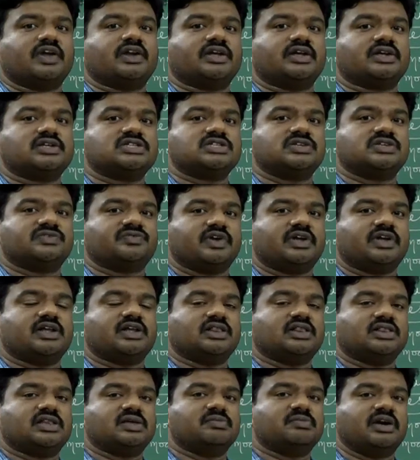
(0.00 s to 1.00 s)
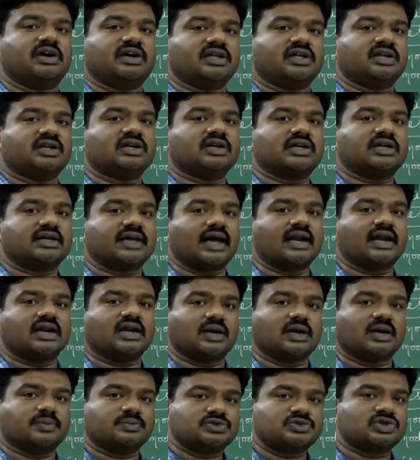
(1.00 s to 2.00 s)
energy wherein the material can
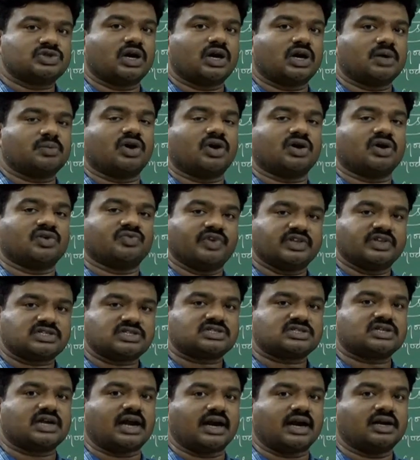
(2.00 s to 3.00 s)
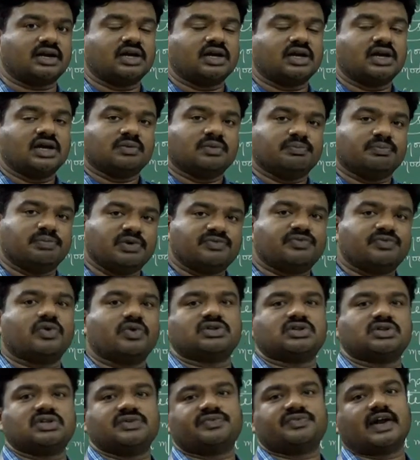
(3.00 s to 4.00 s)
absorb or withstand
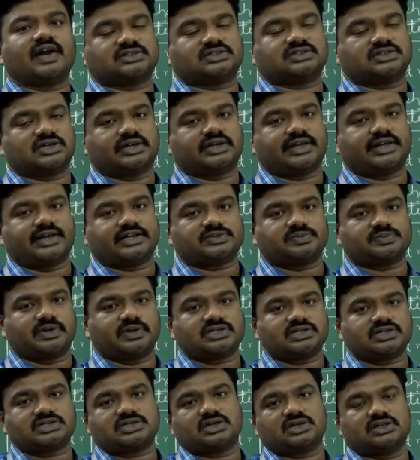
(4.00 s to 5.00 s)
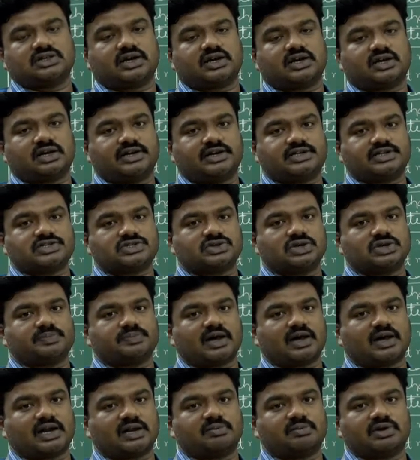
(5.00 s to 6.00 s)
before the fracture takes place, that leads to a
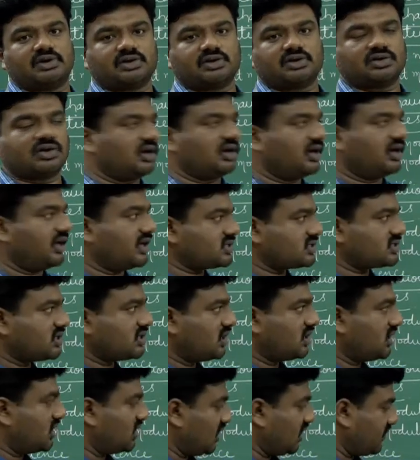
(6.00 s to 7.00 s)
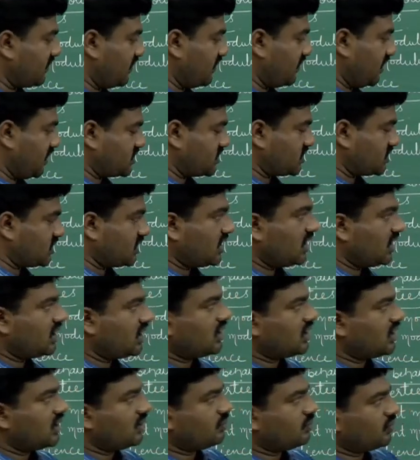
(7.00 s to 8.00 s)
parameter called as toughness.
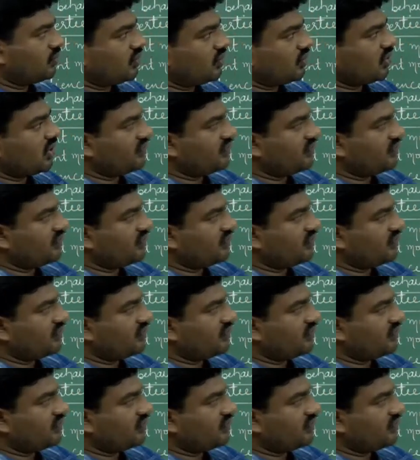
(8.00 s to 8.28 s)
Moving